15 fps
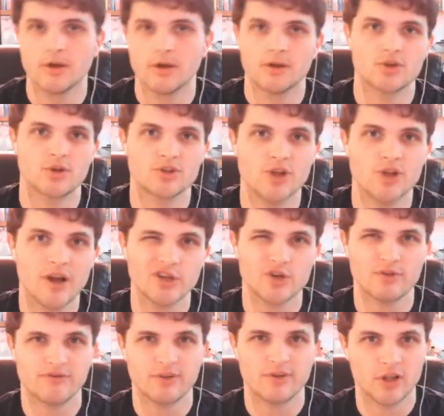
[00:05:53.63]
So as long as
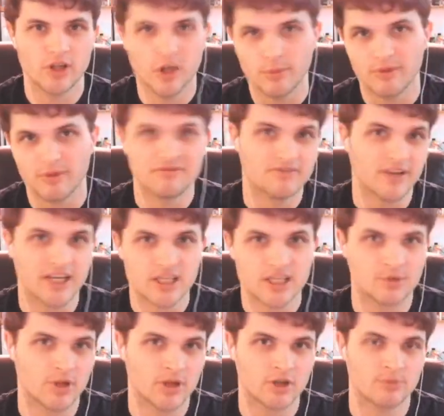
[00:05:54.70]
you feel a little bit
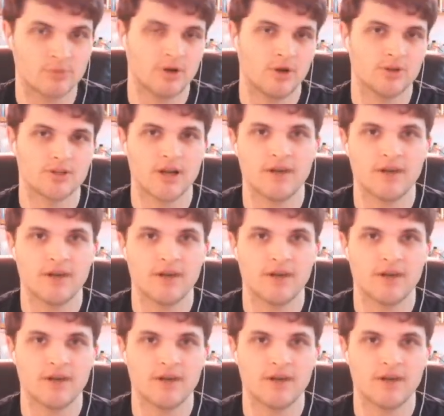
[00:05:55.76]
flexible on your builds,